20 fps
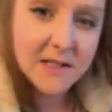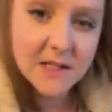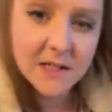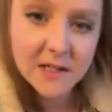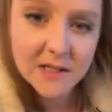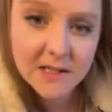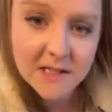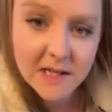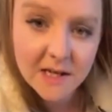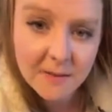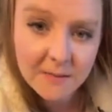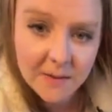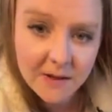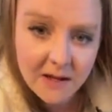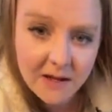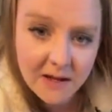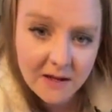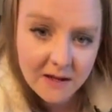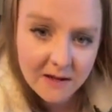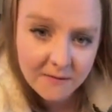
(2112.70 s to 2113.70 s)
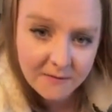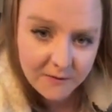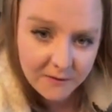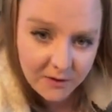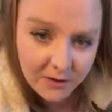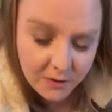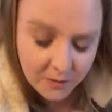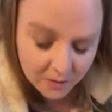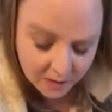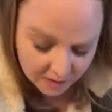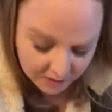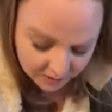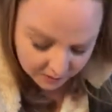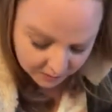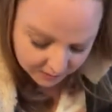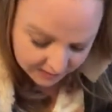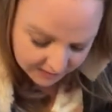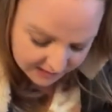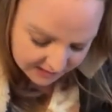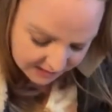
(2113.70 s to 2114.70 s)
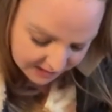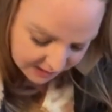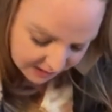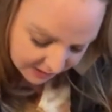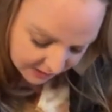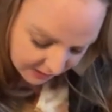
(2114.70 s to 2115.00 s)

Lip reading: that's a good tip. If you're going